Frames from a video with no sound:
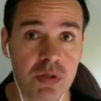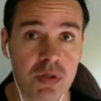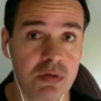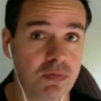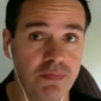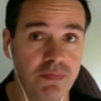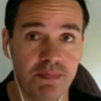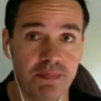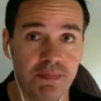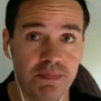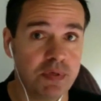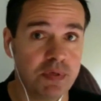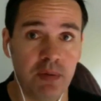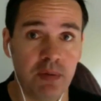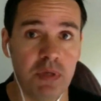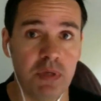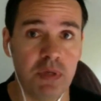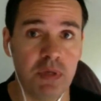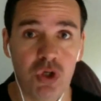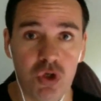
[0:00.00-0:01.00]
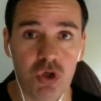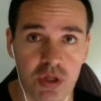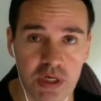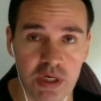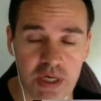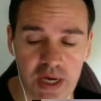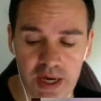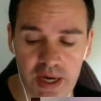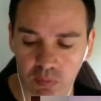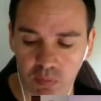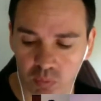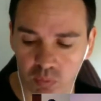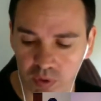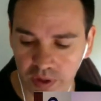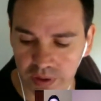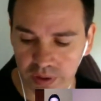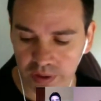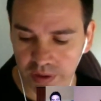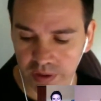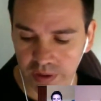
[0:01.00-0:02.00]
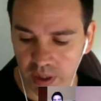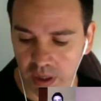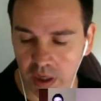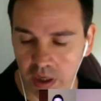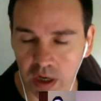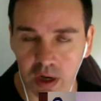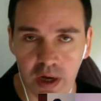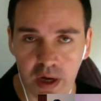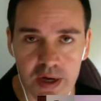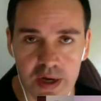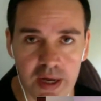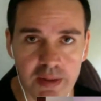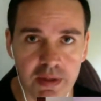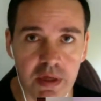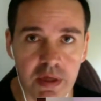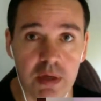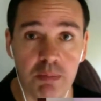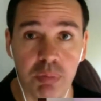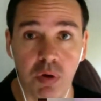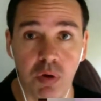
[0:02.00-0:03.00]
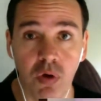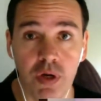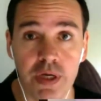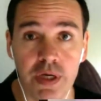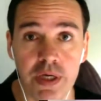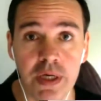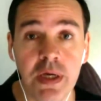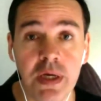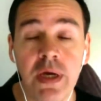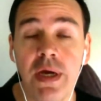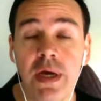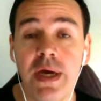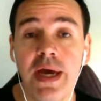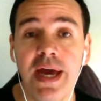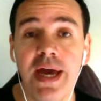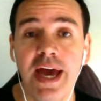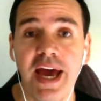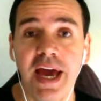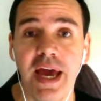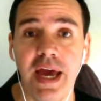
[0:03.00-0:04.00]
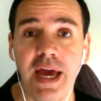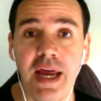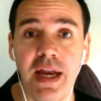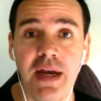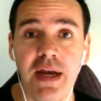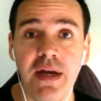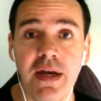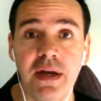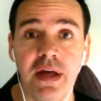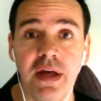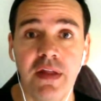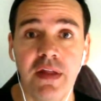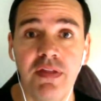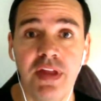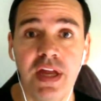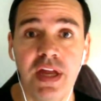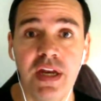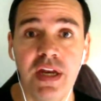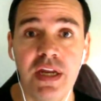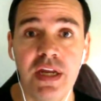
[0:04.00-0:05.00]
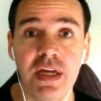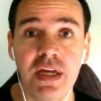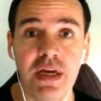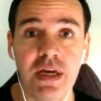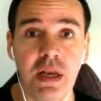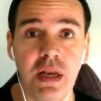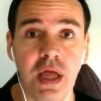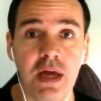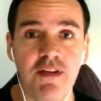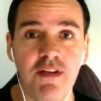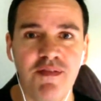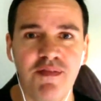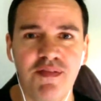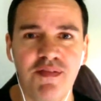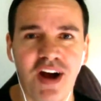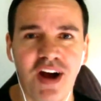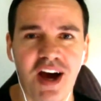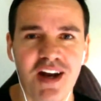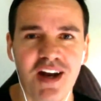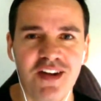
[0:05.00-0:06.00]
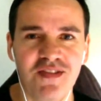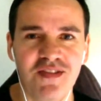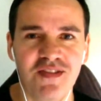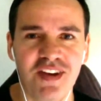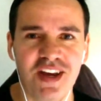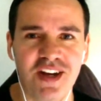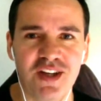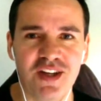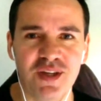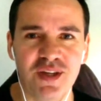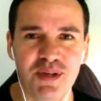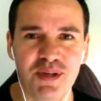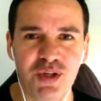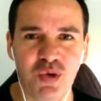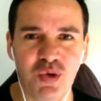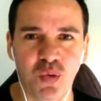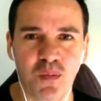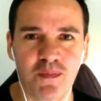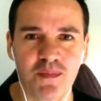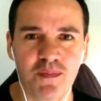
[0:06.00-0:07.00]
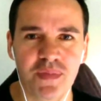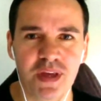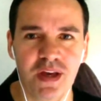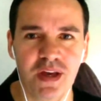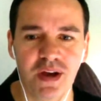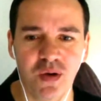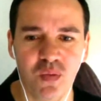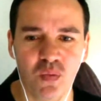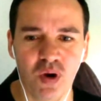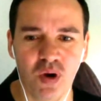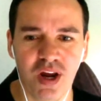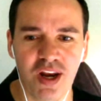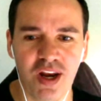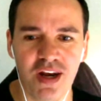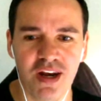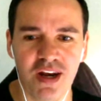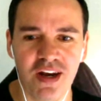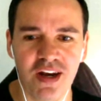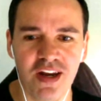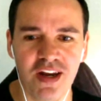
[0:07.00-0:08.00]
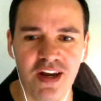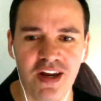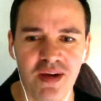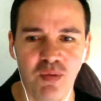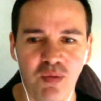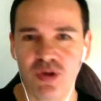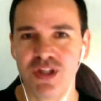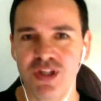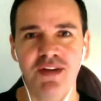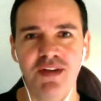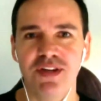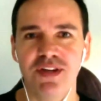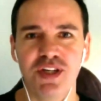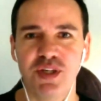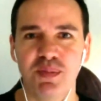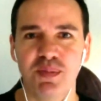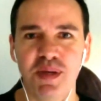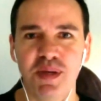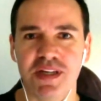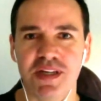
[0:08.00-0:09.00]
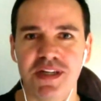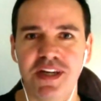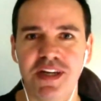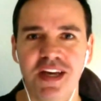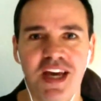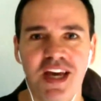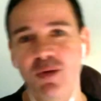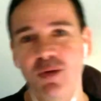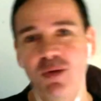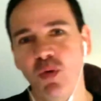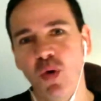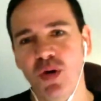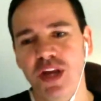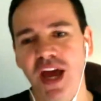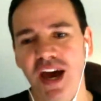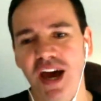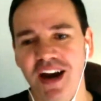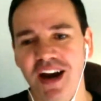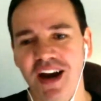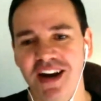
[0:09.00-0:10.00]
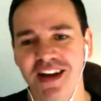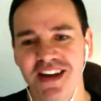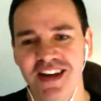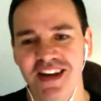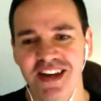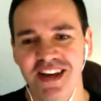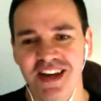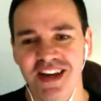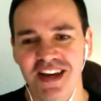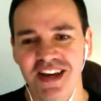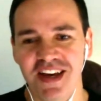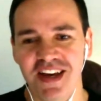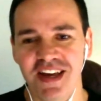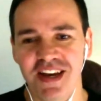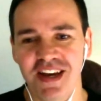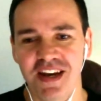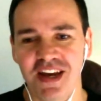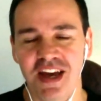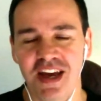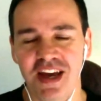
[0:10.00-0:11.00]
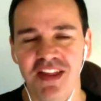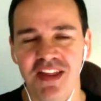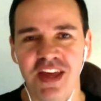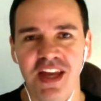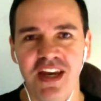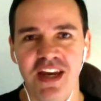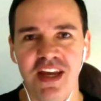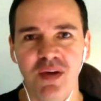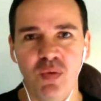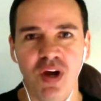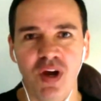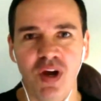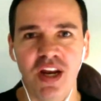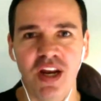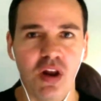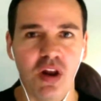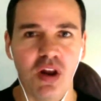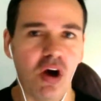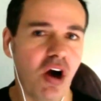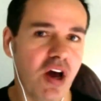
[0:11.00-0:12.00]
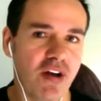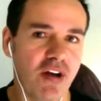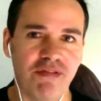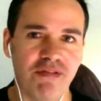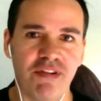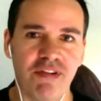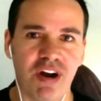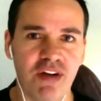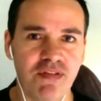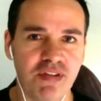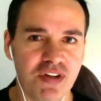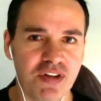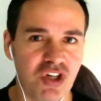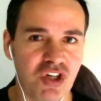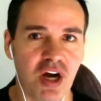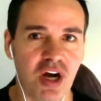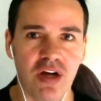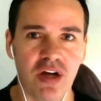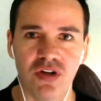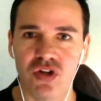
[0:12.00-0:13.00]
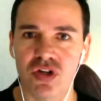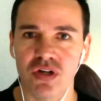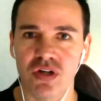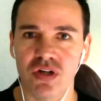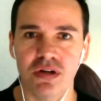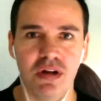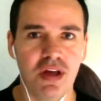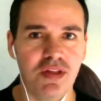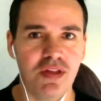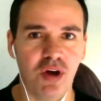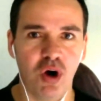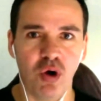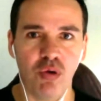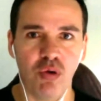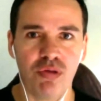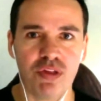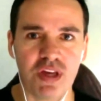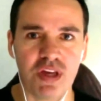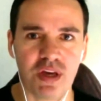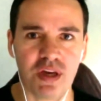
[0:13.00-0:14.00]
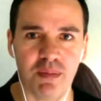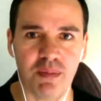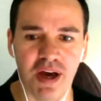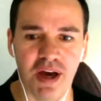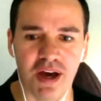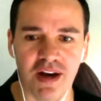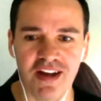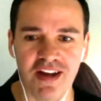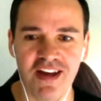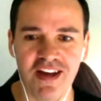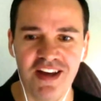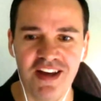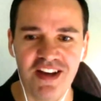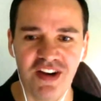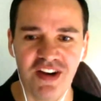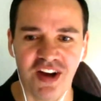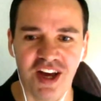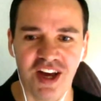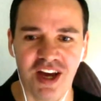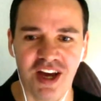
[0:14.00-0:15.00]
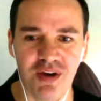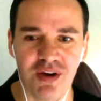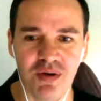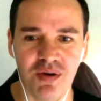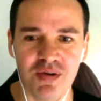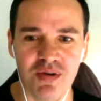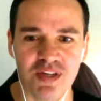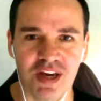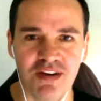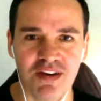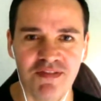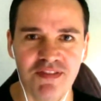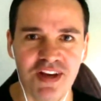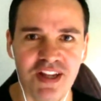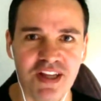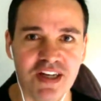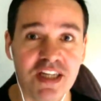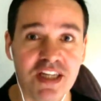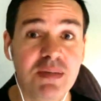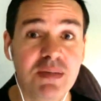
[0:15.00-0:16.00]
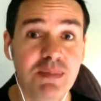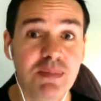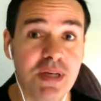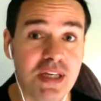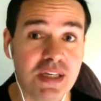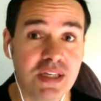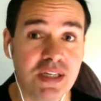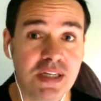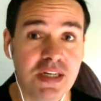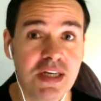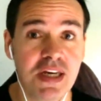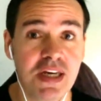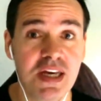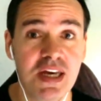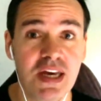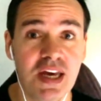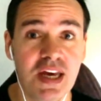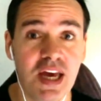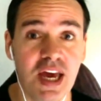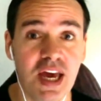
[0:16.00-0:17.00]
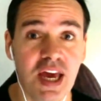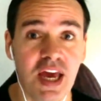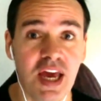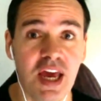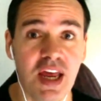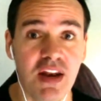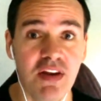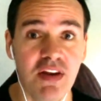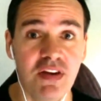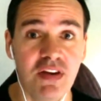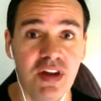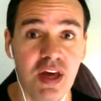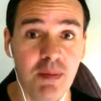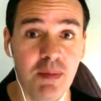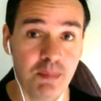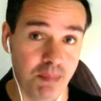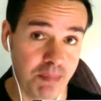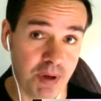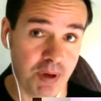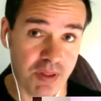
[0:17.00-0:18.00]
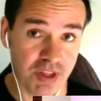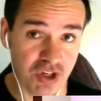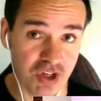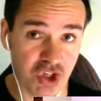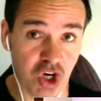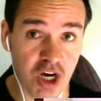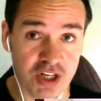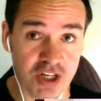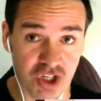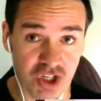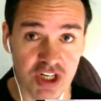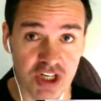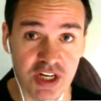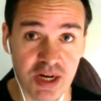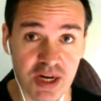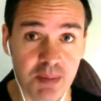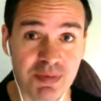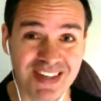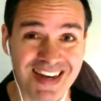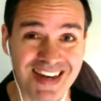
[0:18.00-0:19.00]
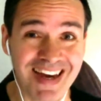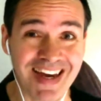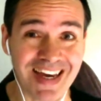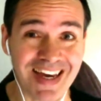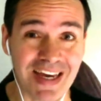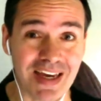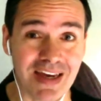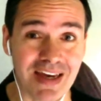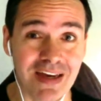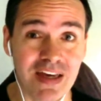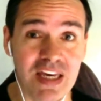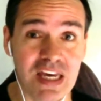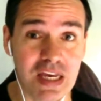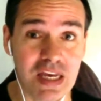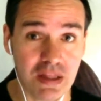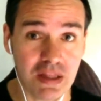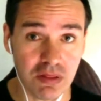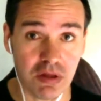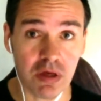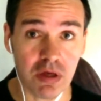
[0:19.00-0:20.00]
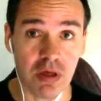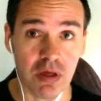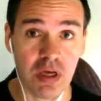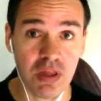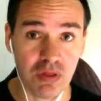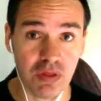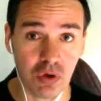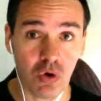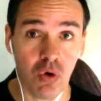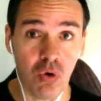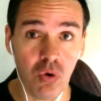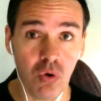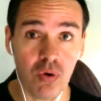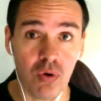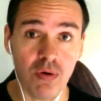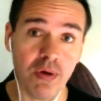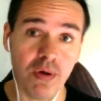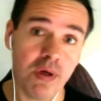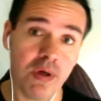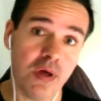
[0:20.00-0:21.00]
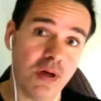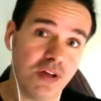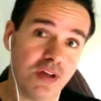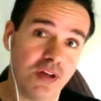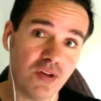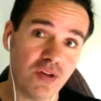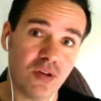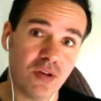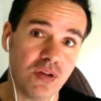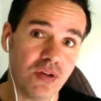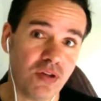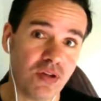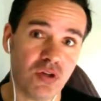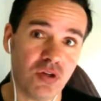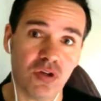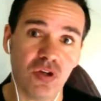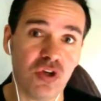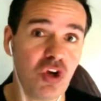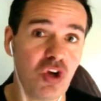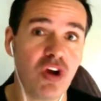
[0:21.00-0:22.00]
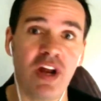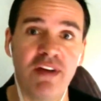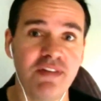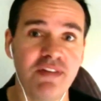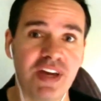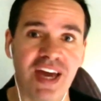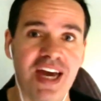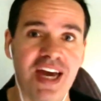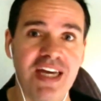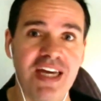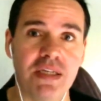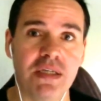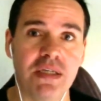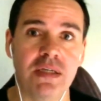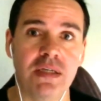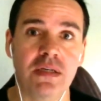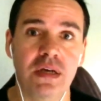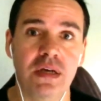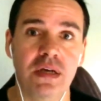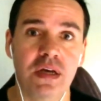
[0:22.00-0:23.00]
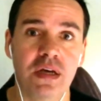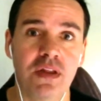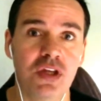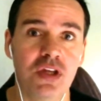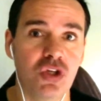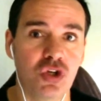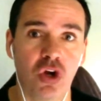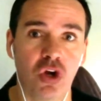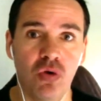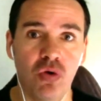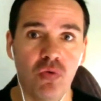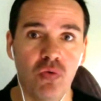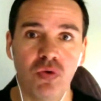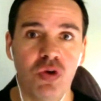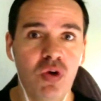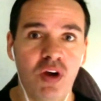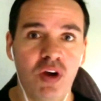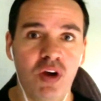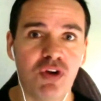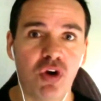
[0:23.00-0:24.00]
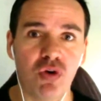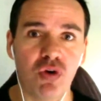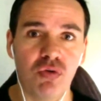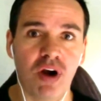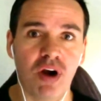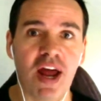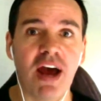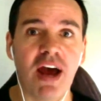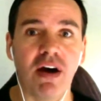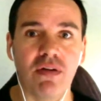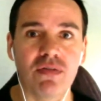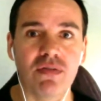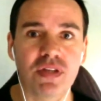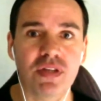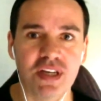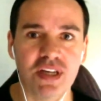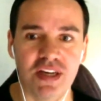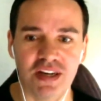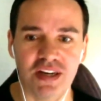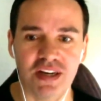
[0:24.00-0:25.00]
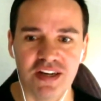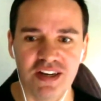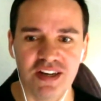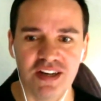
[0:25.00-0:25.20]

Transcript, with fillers: of some issue that he had with another employee, and then he claimed for unfair dismissal when he wasn't even dismissed. He walked out. And then he went and lied in front of the judge and the whole thing about, you know, how he was unfairly dismissed. But the judge ended up saying in the court, so you don't have a case. You have no grounds here.